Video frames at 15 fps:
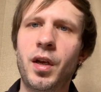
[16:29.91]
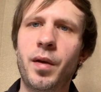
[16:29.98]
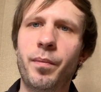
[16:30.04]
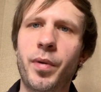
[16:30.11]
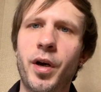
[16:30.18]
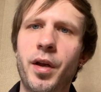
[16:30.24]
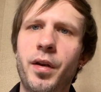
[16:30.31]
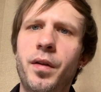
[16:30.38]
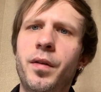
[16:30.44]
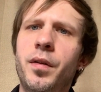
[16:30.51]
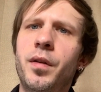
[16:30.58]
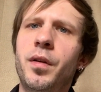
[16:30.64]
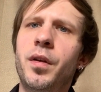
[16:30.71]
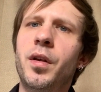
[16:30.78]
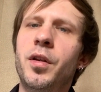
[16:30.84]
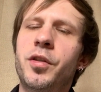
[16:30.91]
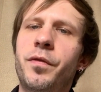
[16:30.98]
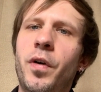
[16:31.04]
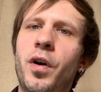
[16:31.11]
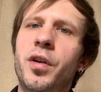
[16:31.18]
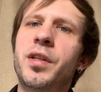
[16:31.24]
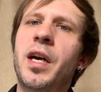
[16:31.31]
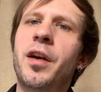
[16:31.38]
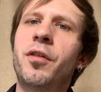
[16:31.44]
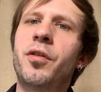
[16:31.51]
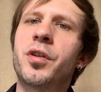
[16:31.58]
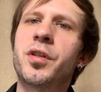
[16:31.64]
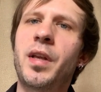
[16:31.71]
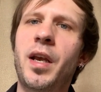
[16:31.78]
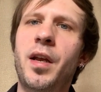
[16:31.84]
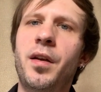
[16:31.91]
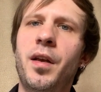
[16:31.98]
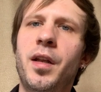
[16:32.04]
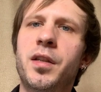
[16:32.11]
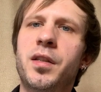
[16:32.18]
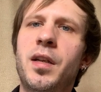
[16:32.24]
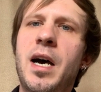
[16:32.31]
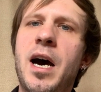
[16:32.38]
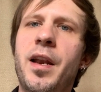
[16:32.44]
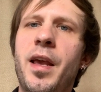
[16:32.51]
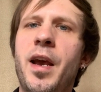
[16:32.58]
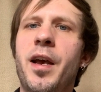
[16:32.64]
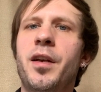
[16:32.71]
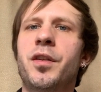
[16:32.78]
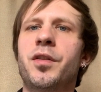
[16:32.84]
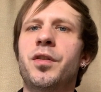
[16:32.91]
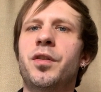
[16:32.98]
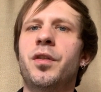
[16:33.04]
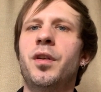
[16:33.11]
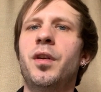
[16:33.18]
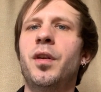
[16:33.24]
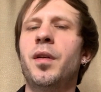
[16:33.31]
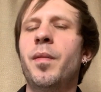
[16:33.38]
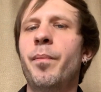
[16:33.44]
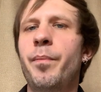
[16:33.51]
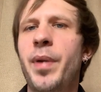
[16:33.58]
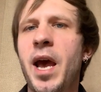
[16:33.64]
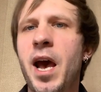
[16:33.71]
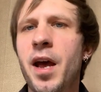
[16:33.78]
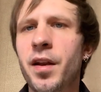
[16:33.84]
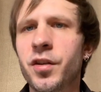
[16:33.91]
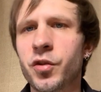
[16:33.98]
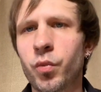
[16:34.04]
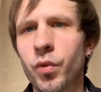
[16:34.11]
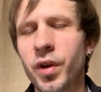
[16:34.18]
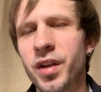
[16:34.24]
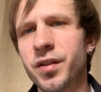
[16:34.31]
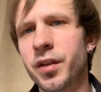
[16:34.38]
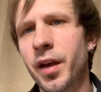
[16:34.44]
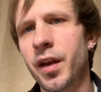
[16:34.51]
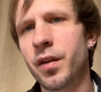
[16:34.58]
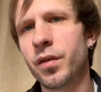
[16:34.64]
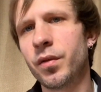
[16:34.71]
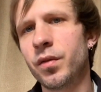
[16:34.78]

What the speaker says: but as far as I understand, it's not as bad as like